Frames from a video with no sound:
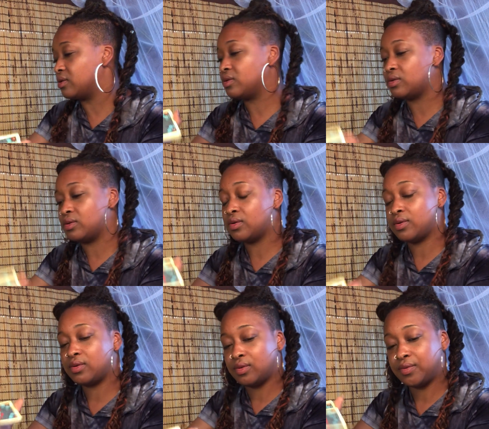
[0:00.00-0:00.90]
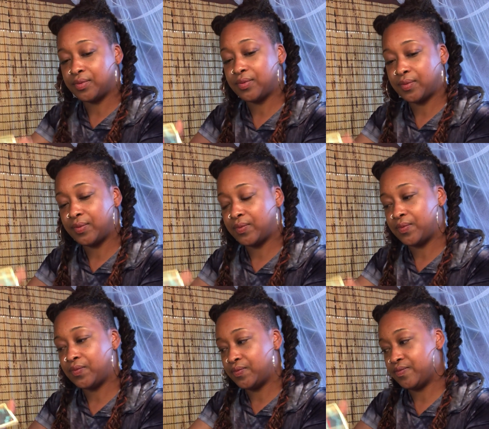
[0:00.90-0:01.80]

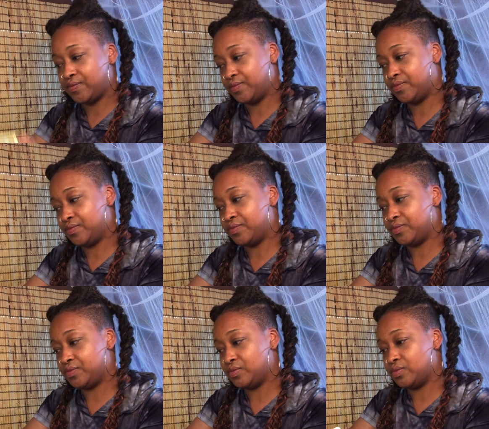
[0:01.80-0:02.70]
(no one is talking)